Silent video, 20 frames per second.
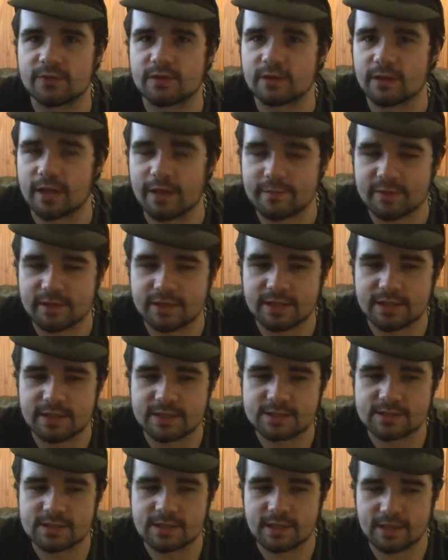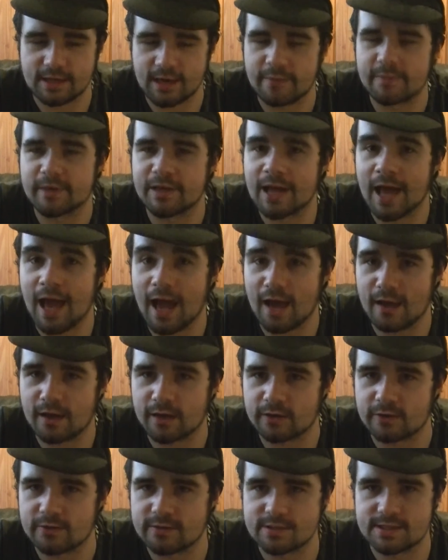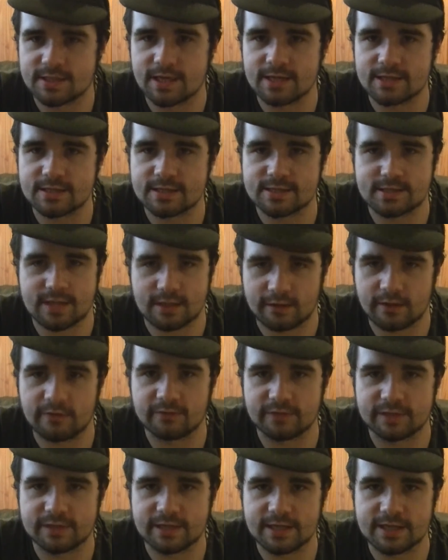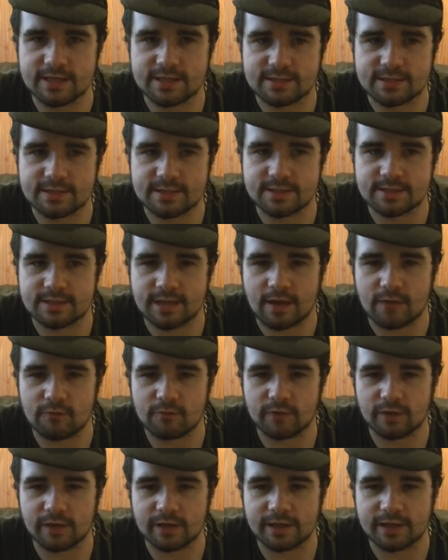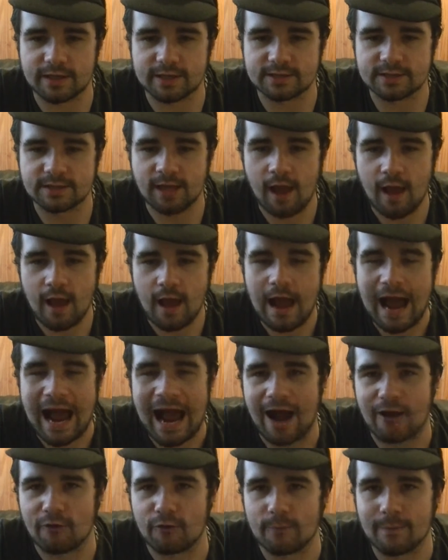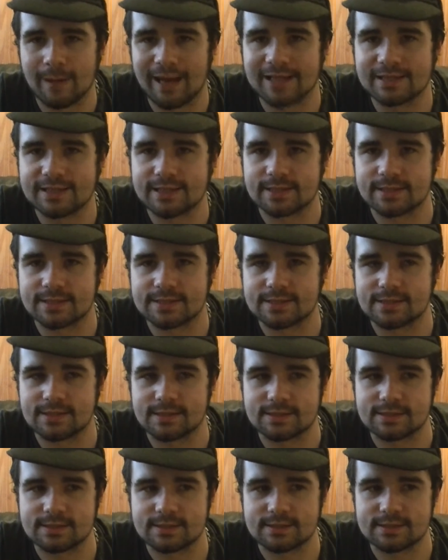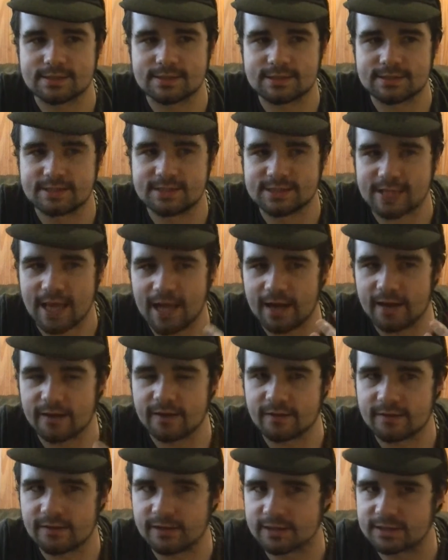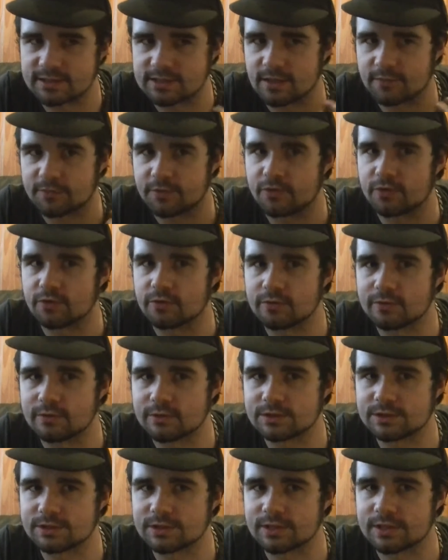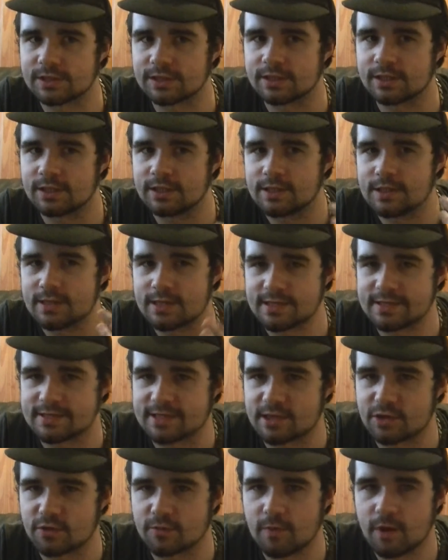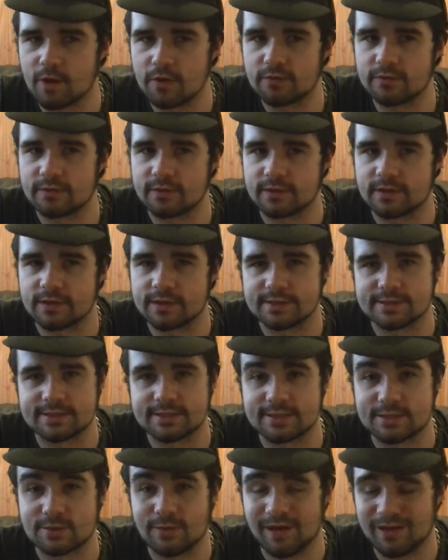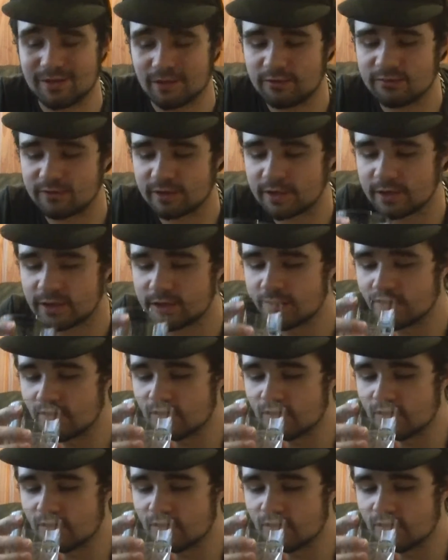the lemon taste. And I mean hit in a good sense. It's a lovely taste. It's a really nice aromatic scent that goes up your nose and is in your mouth, and it's quite lovely.